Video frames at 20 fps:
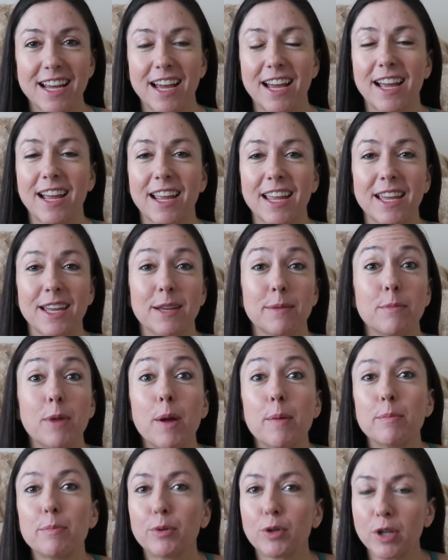I am
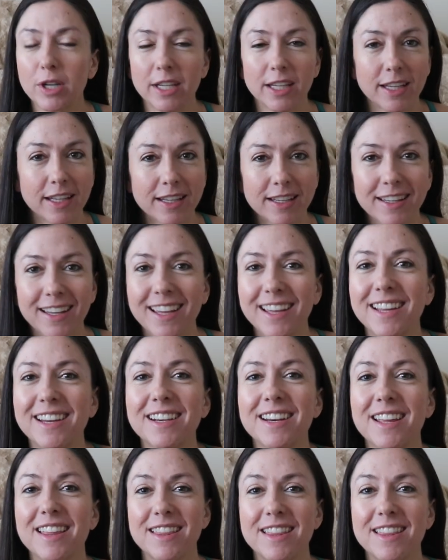bringing in